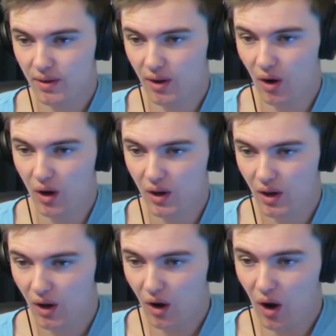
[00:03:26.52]
Oh,
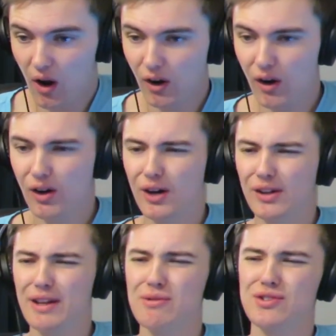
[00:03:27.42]
oh,
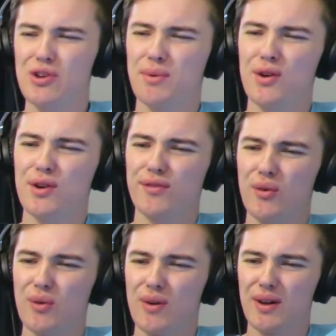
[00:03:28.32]
that was so
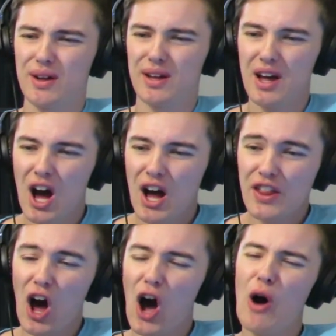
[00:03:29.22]
beautiful.
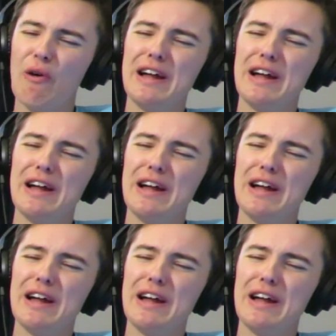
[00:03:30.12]
No,